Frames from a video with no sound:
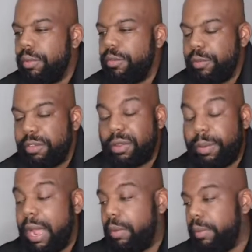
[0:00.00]
especially
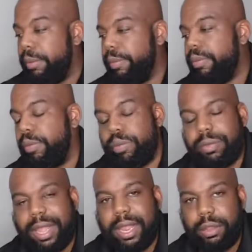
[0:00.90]
black women,
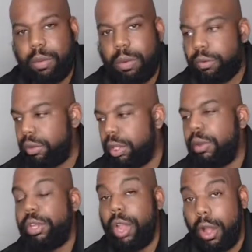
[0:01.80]
they get it the worst.
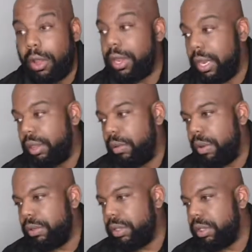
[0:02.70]
Y'all get it the
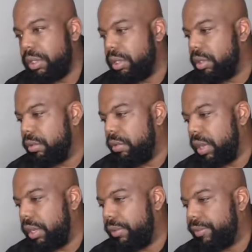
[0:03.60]
worst,
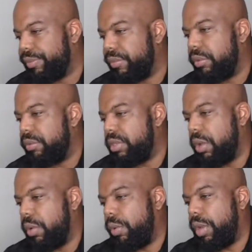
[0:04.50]
right?
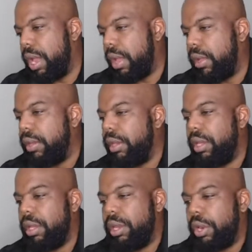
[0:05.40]
So
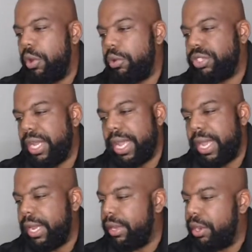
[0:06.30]
no
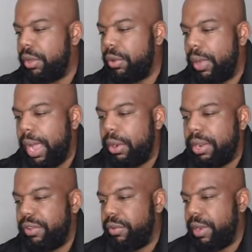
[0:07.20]
shade. No, I don't
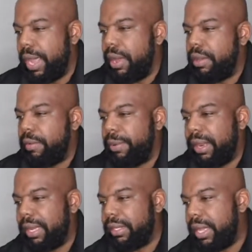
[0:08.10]
even do that. I don't even play
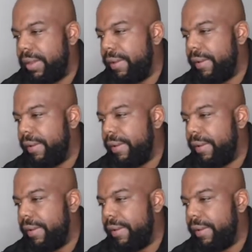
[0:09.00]
like that.